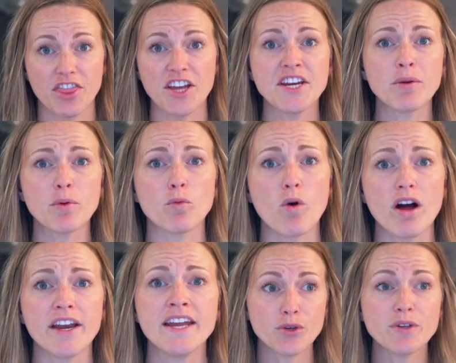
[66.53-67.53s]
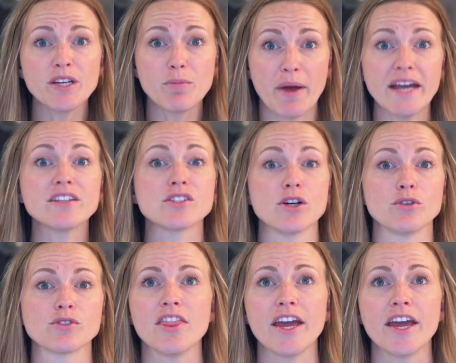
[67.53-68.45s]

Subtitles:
Thing number one, you need pesos.